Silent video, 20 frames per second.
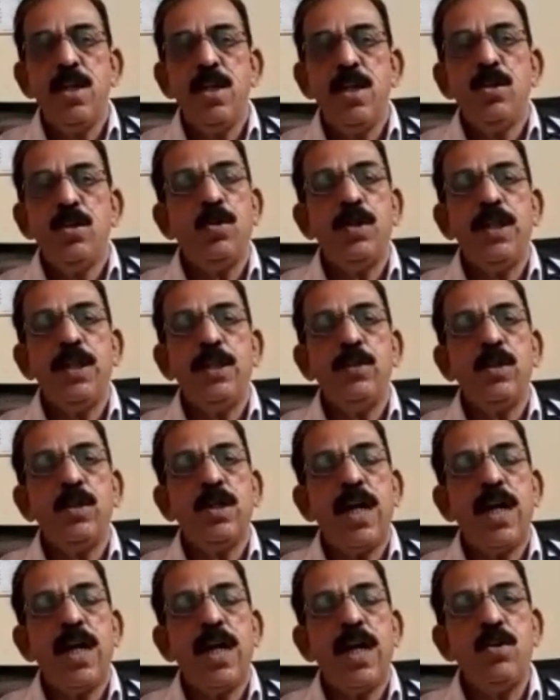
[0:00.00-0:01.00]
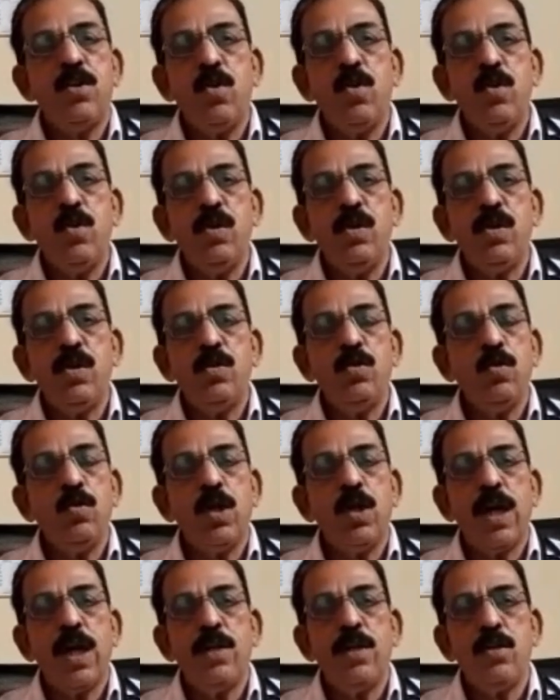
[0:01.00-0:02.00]
So to
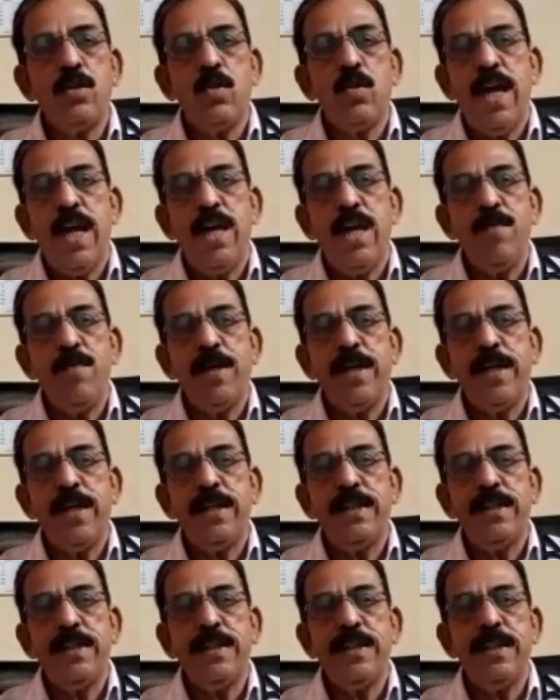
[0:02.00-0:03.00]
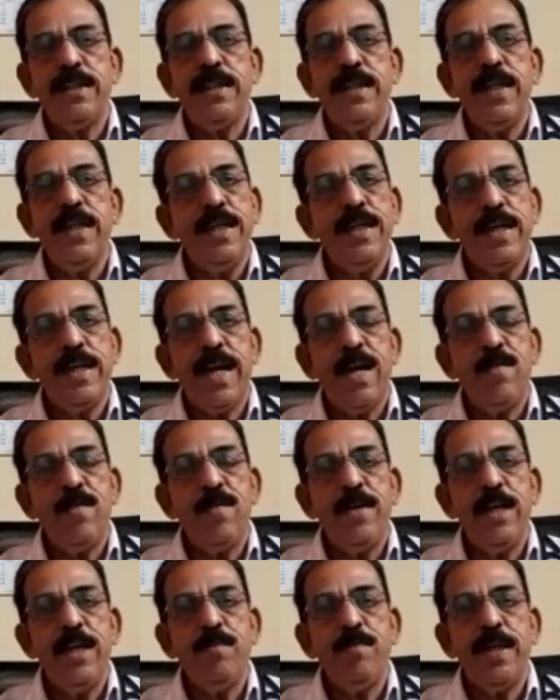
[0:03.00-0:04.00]
control hypertension in a
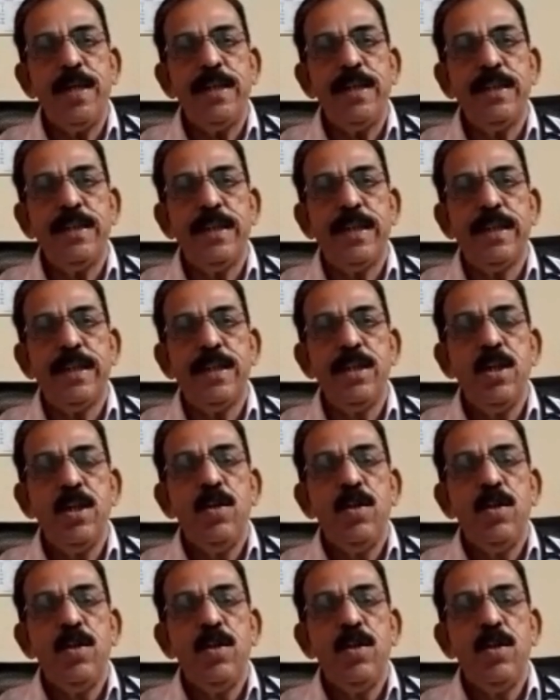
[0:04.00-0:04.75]
diabetic patient,